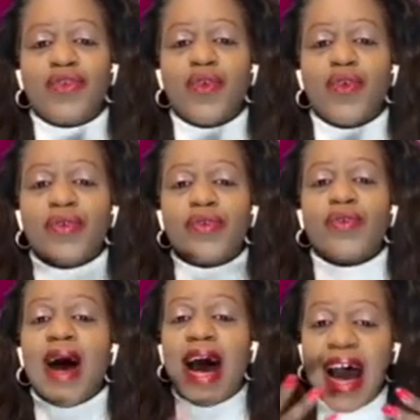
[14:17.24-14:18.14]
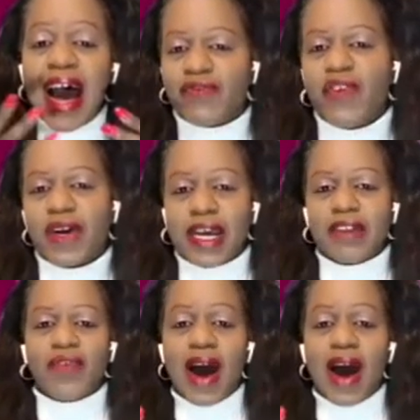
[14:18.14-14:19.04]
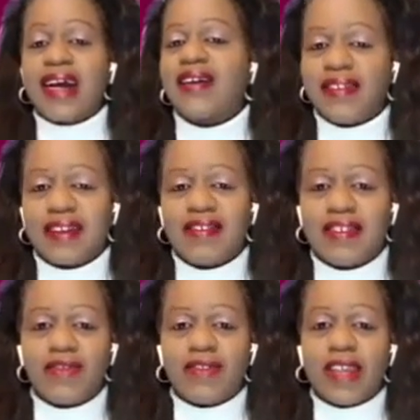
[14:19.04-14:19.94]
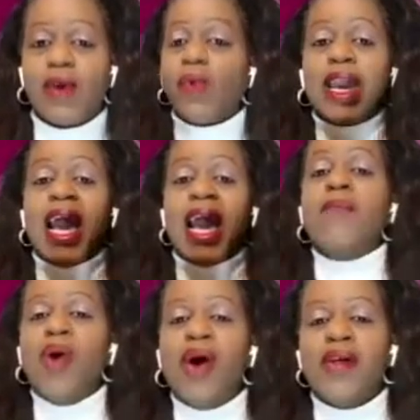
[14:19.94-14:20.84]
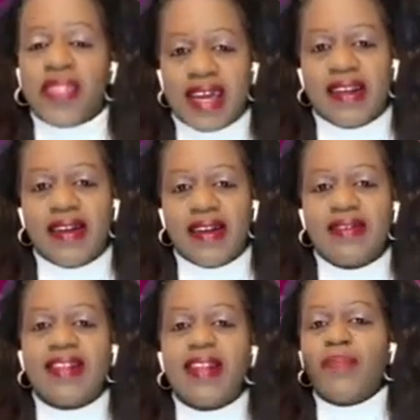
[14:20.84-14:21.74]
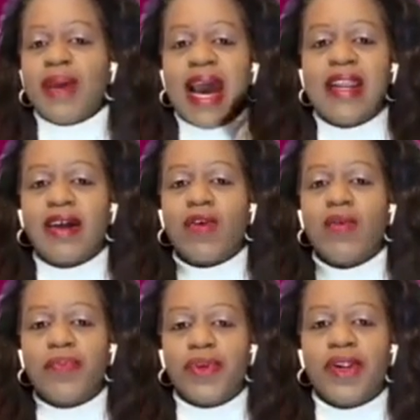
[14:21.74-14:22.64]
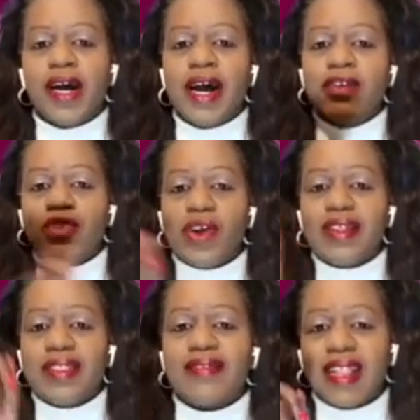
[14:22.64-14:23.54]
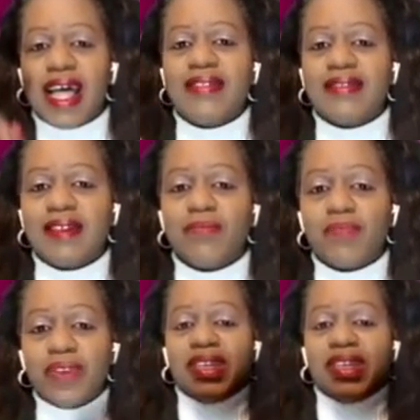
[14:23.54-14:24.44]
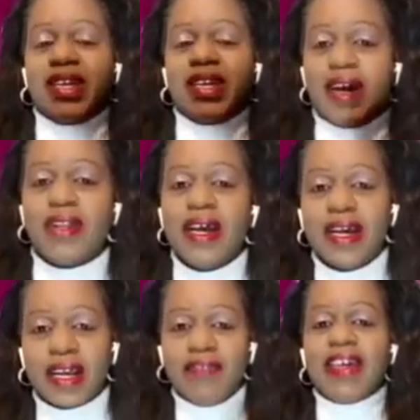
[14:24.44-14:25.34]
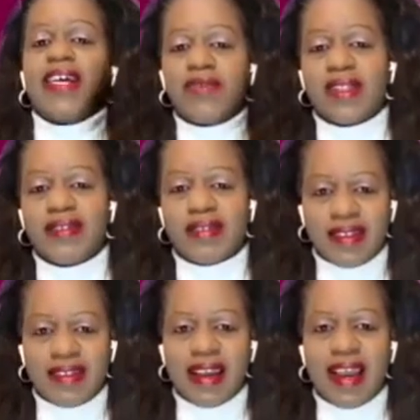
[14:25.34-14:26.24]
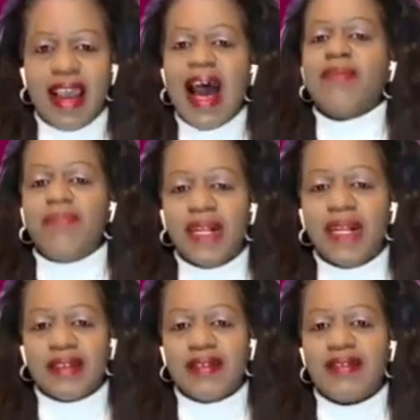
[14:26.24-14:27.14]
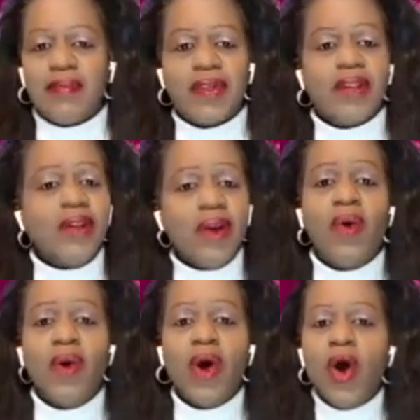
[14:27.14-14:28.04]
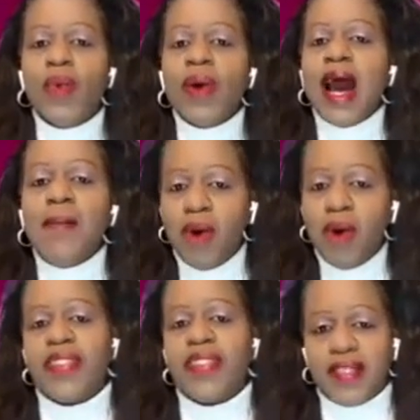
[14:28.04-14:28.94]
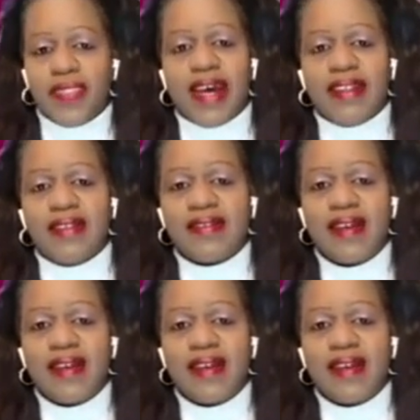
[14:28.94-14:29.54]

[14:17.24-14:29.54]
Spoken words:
to advocate for architecture, to say we are more than sitting behind a computer and drawing these lines and printing it out, giving it to the city and building something. No, we are more than that.